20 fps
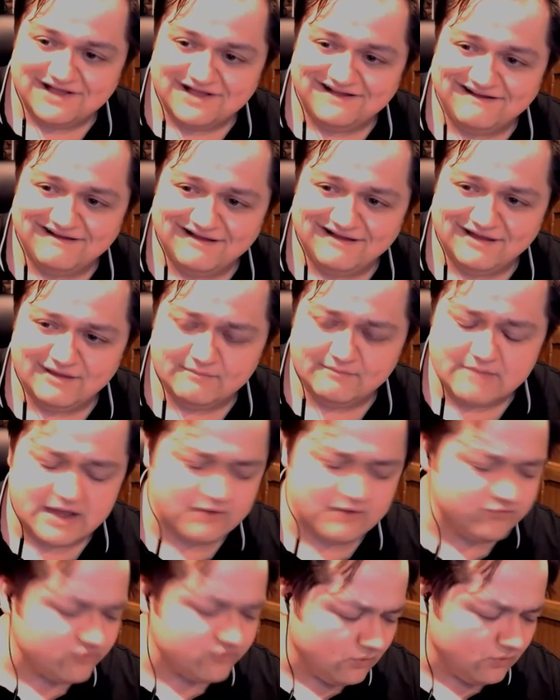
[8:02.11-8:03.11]

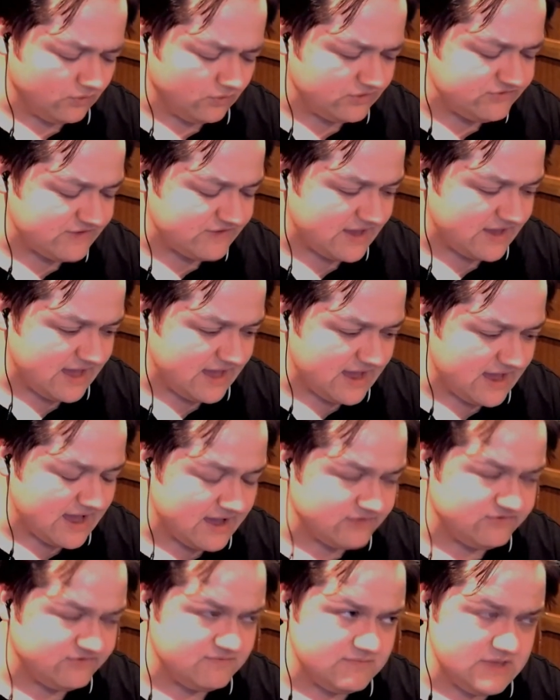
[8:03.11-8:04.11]
And it was cool because I
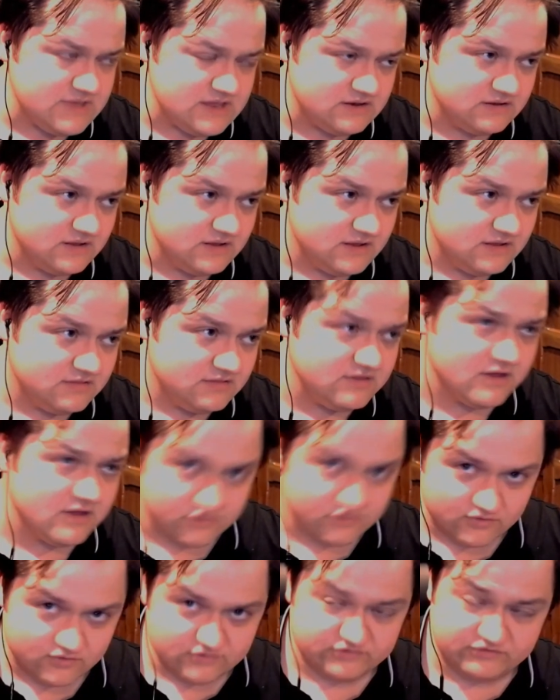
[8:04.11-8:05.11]
got to meet the
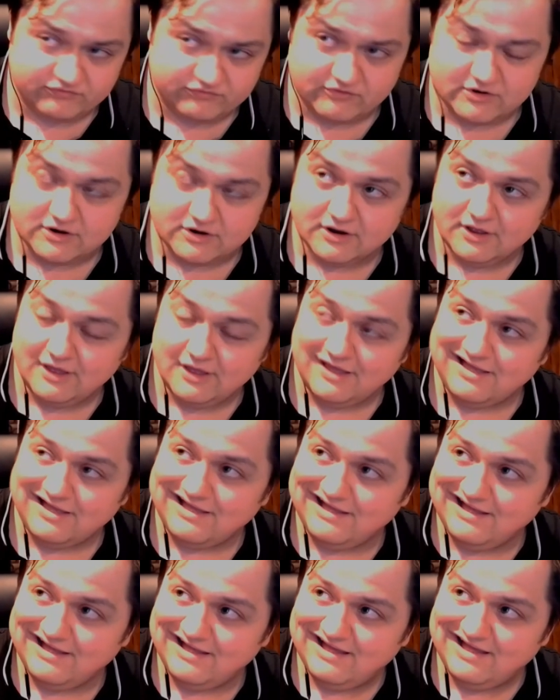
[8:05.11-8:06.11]
other Christopher.
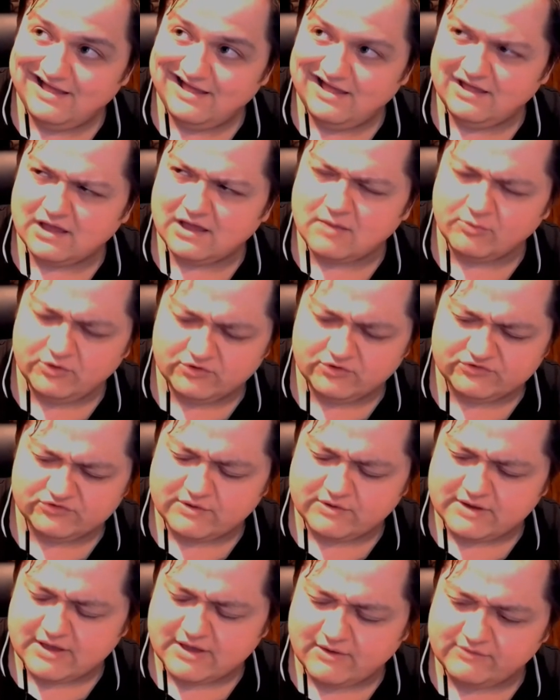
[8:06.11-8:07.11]
A couple of years
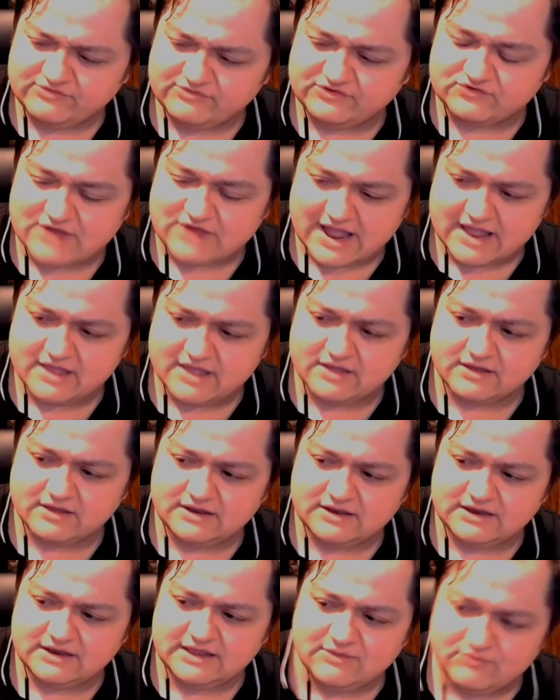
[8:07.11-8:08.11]
ago now, I was at Dragon
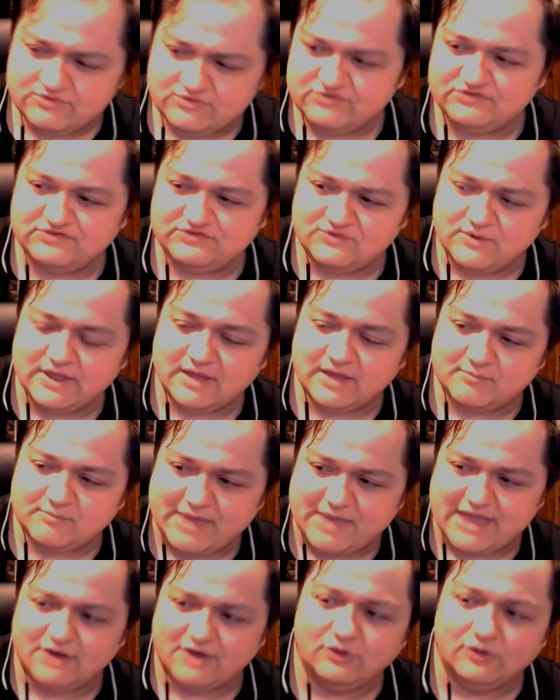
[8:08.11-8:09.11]
Con, and he was doing a
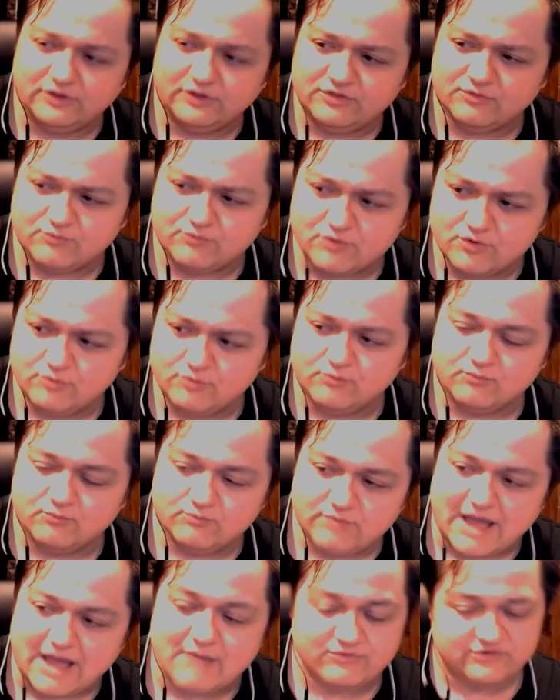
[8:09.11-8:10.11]
panel in the room.
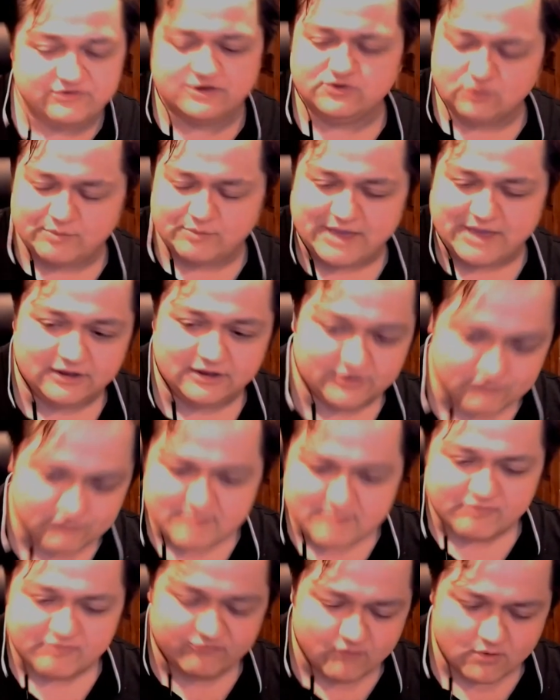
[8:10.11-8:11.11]
I was going to do a panel in
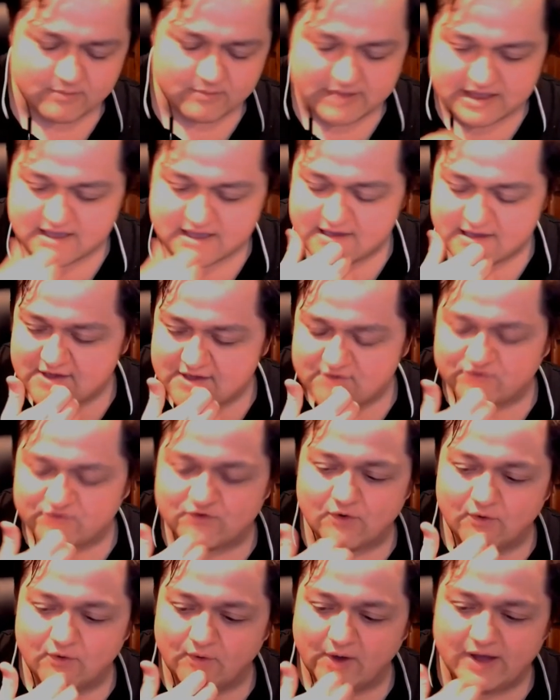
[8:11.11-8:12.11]
right before me.
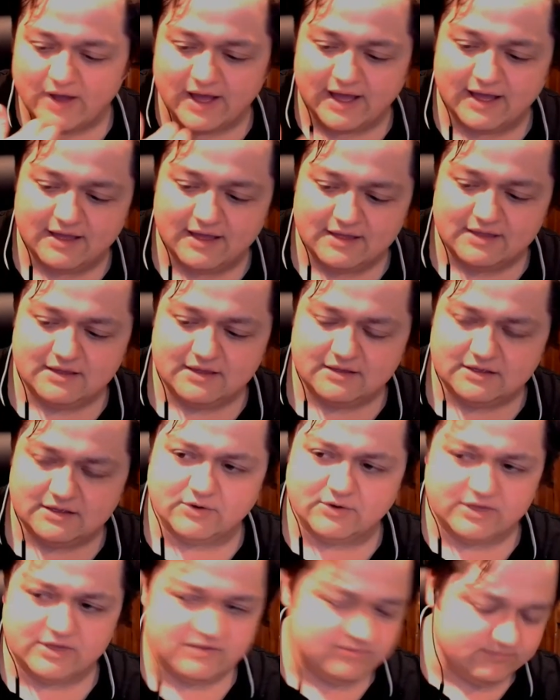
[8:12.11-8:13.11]
So,
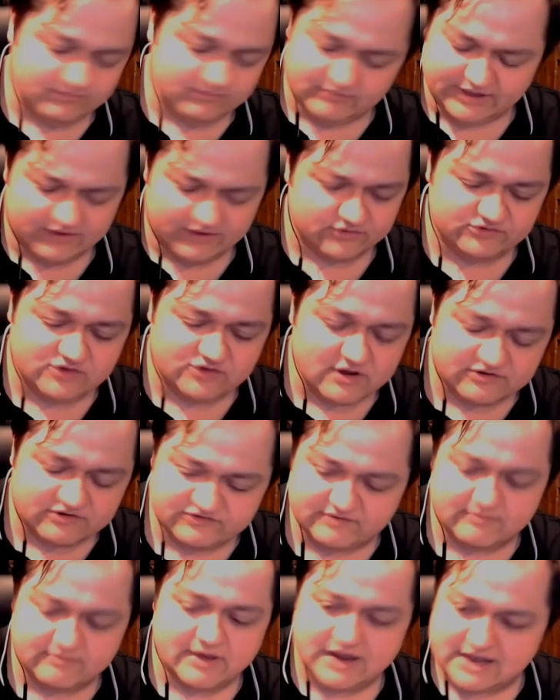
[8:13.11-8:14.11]
he lingered to talk to
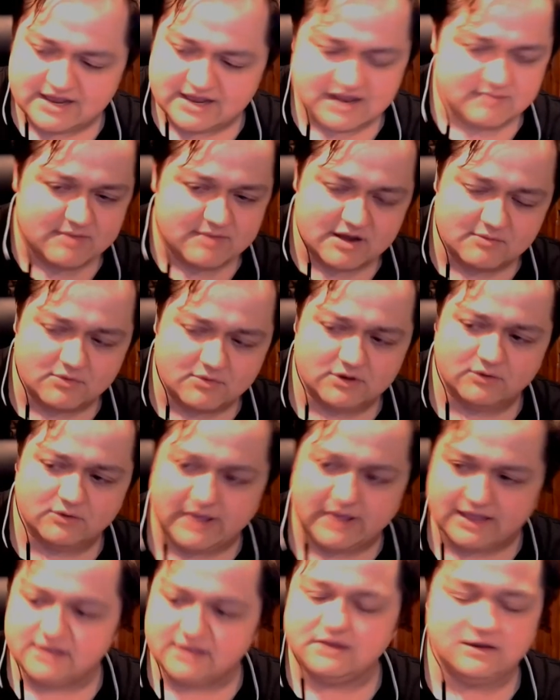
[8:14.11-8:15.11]
somebody, and I met him on the
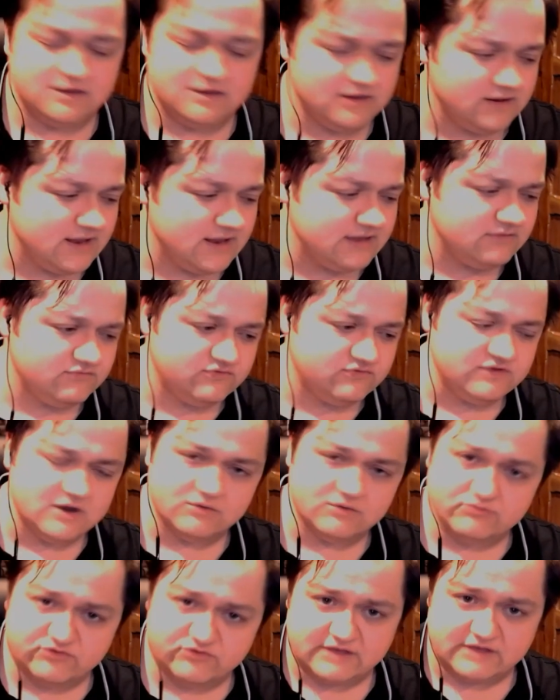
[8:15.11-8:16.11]
way in
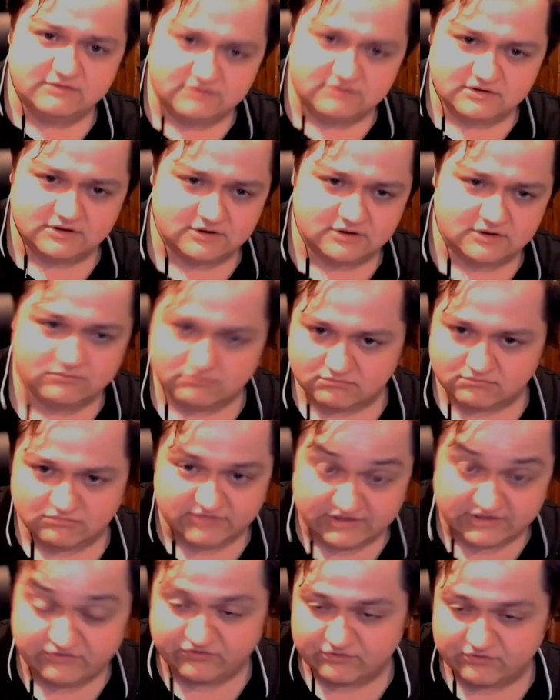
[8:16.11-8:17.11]
and said,
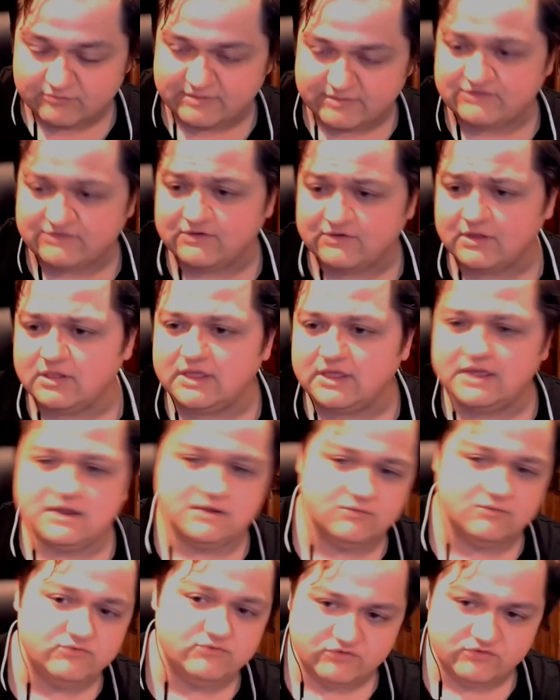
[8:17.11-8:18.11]
this basically. And
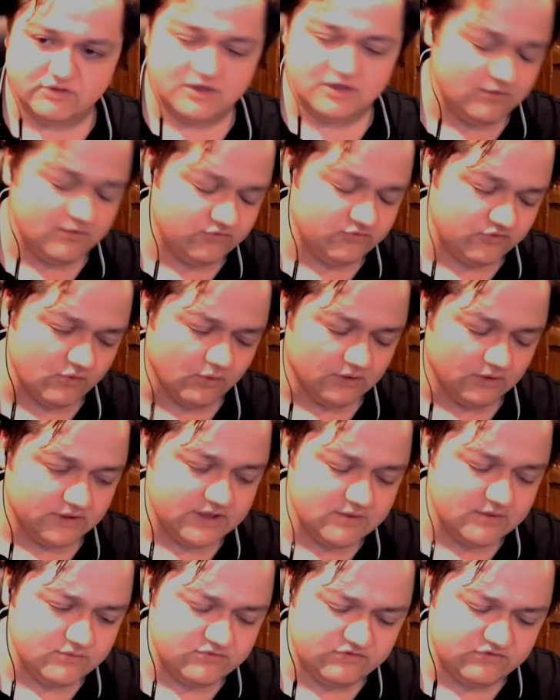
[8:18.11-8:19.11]
it was cool.
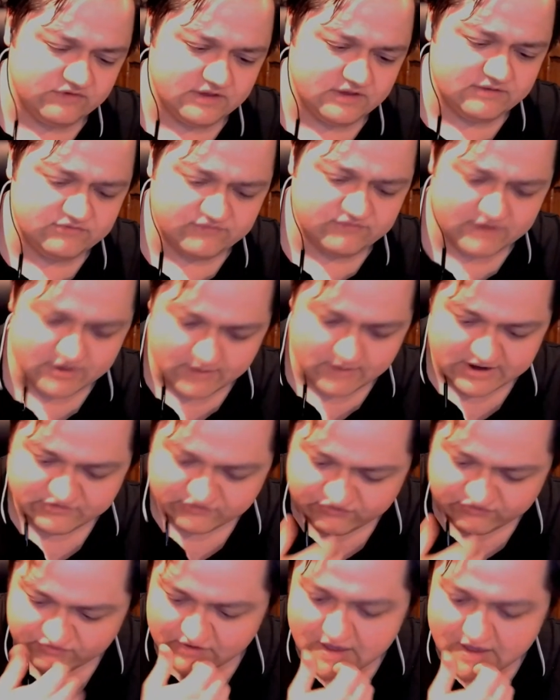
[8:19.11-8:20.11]
He was very
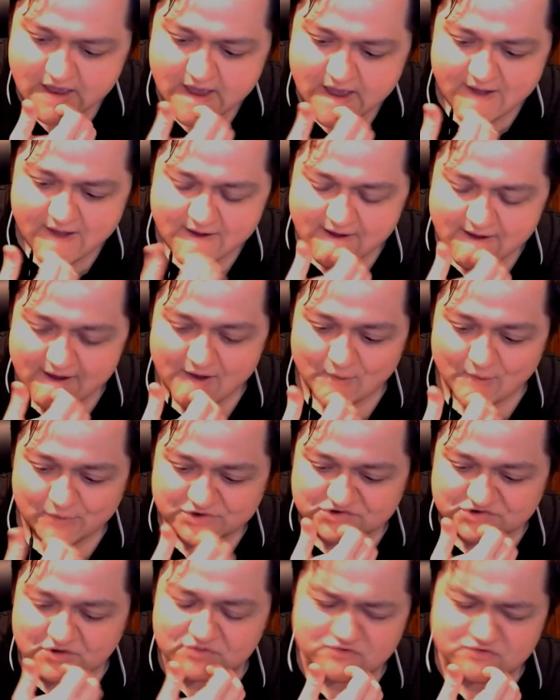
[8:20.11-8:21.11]
gracious,
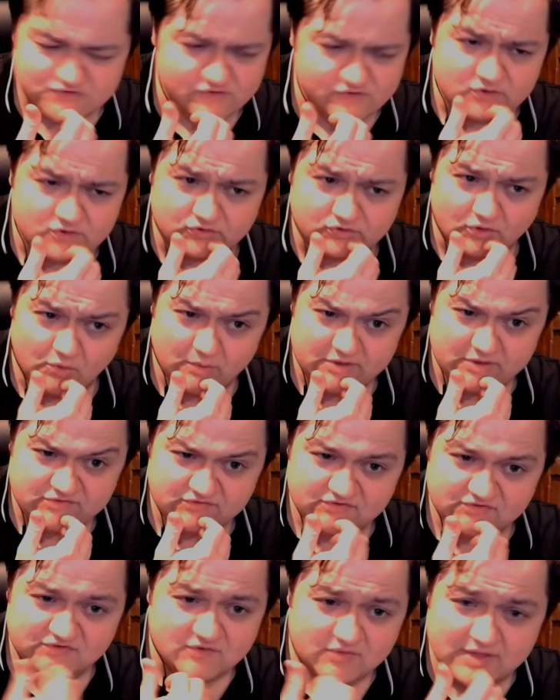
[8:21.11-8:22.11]
which authors aren't
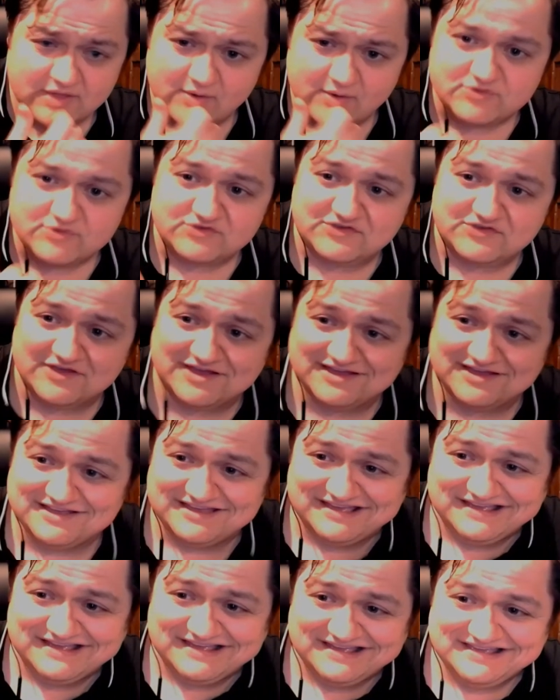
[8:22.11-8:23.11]
always. So that was, that
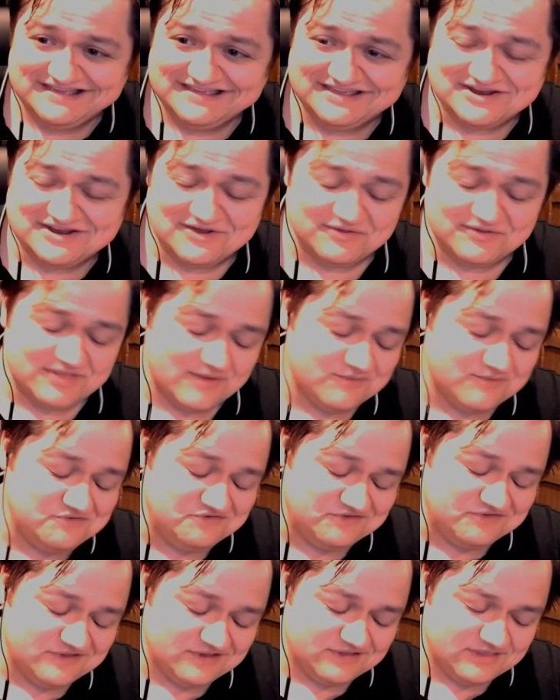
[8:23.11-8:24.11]

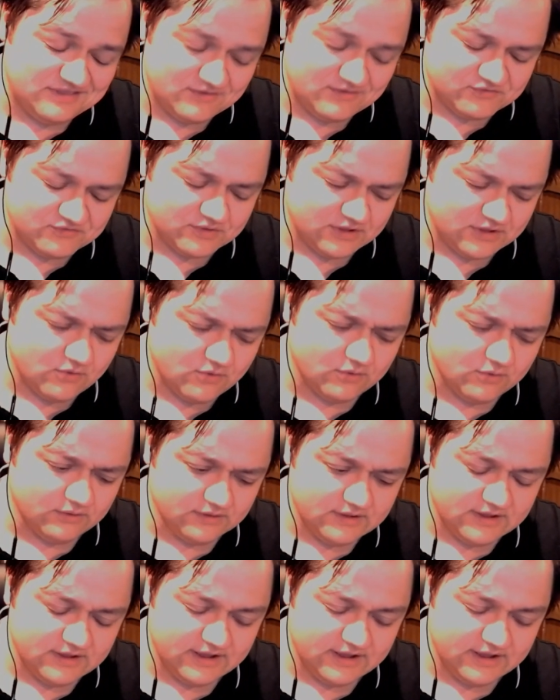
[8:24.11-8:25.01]
was really cool.